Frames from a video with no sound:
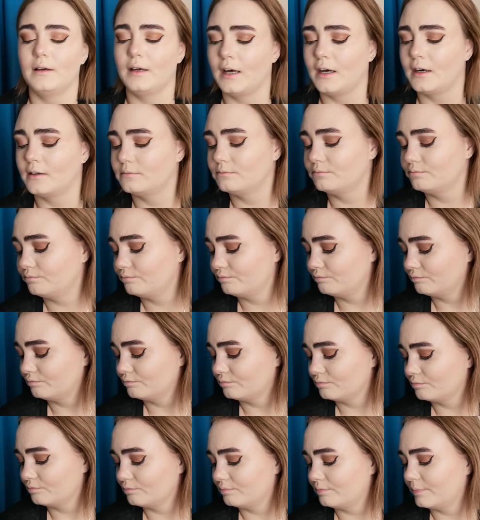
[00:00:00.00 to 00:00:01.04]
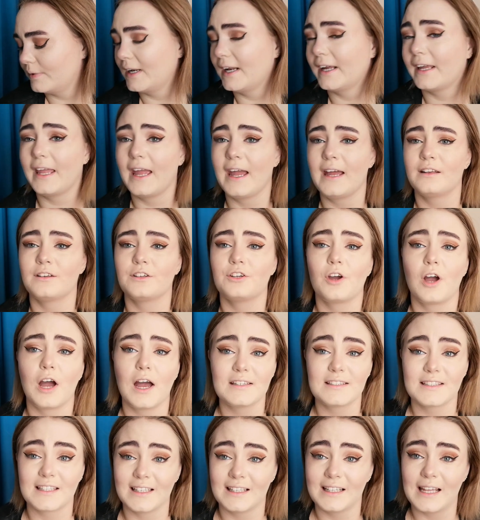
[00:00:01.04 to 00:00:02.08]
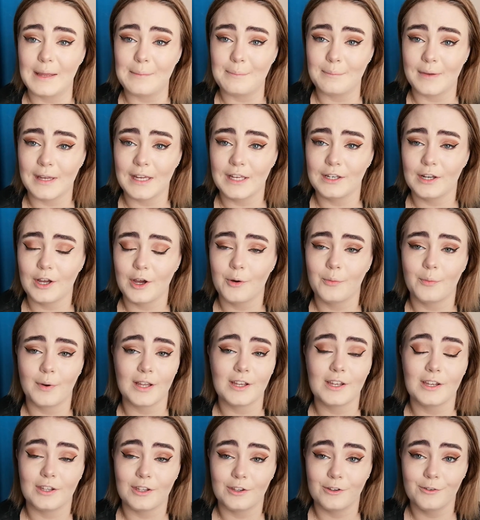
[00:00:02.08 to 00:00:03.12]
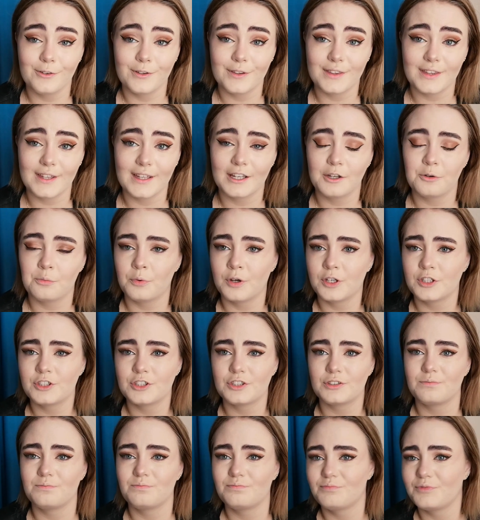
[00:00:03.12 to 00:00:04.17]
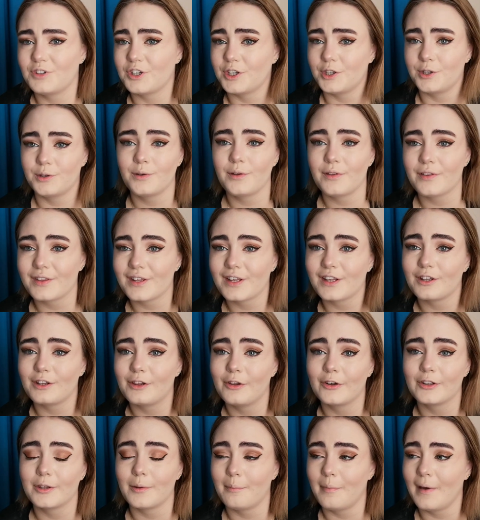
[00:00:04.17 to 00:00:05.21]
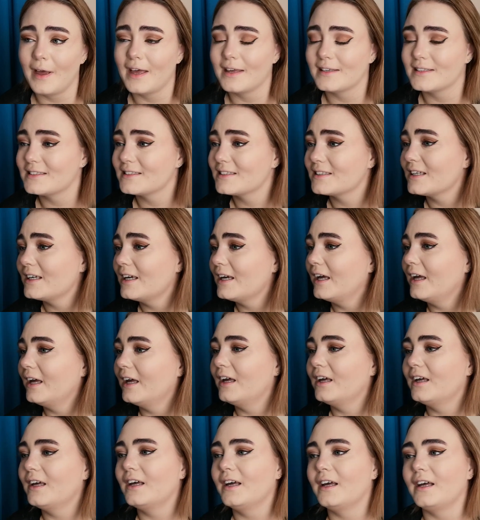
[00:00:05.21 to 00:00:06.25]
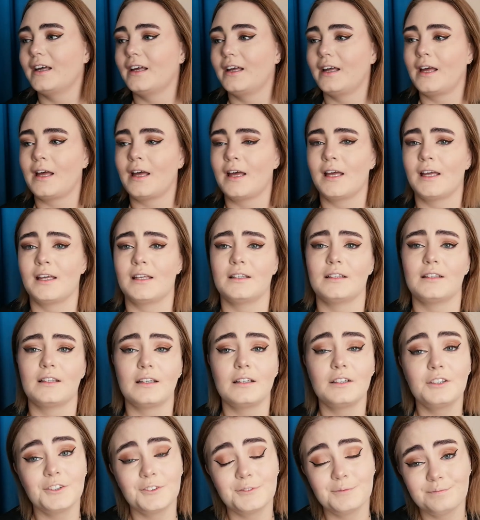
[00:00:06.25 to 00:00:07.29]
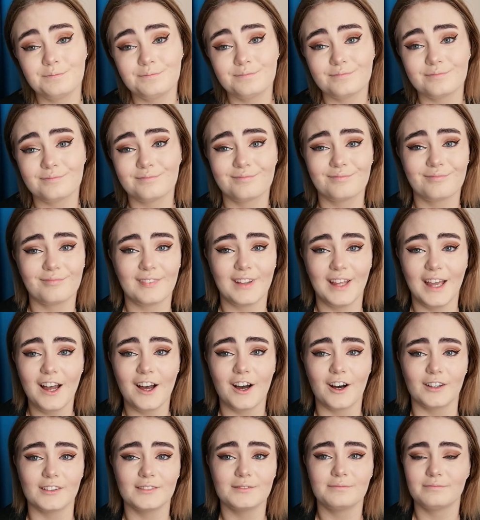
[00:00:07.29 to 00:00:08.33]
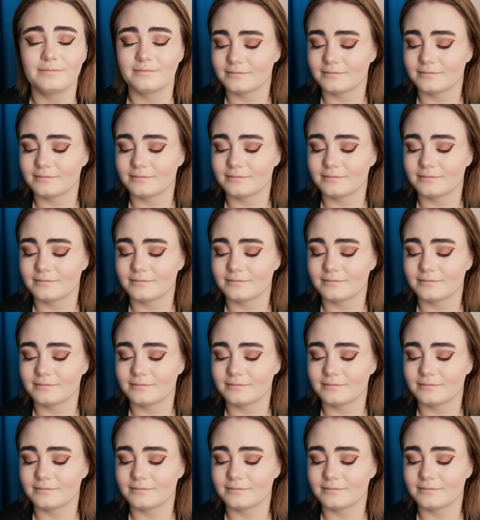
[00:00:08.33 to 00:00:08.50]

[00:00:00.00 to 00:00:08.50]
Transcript: But again, you guys can let me know what you think. Which do you think looked the best? And yeah.